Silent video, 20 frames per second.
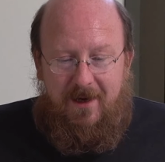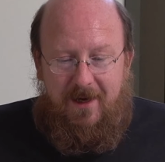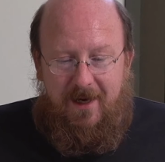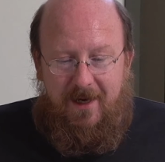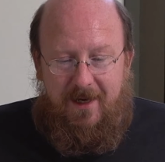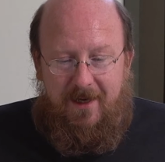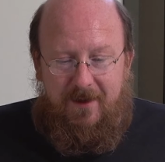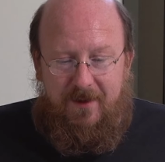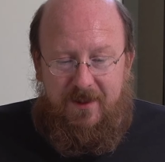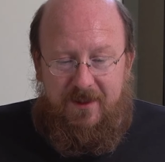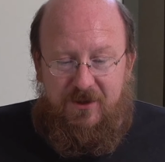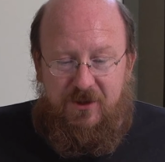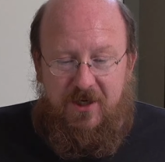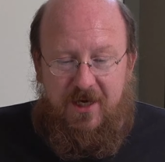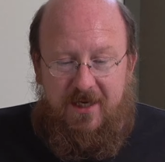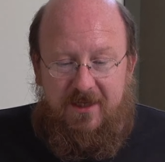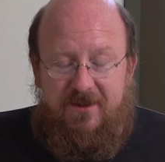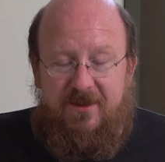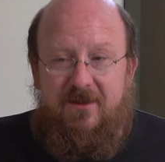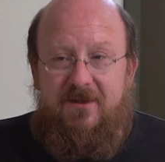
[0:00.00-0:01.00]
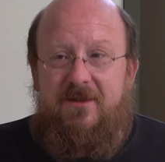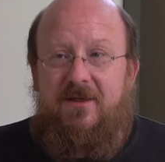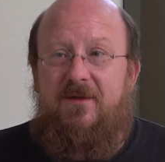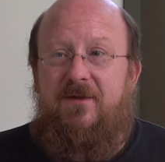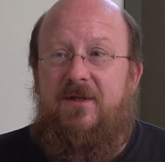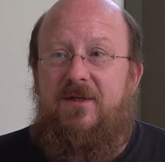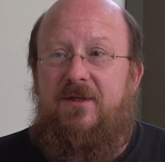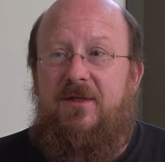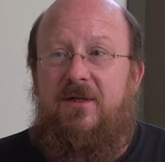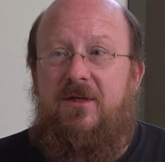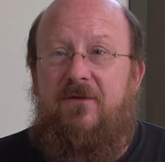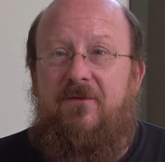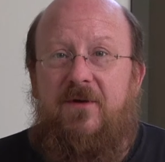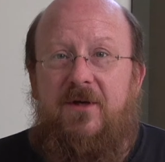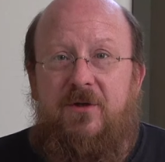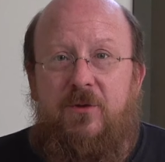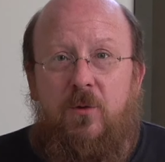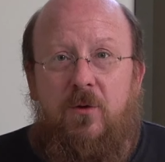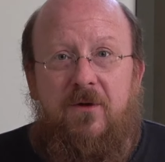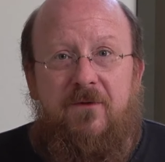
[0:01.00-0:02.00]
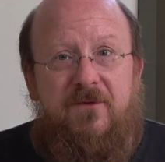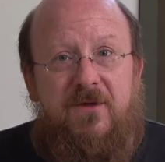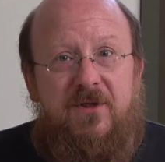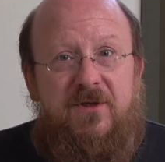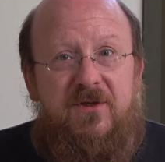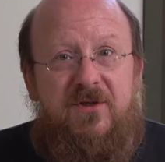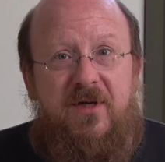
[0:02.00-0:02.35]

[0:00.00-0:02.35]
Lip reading: And the chances that this individual have just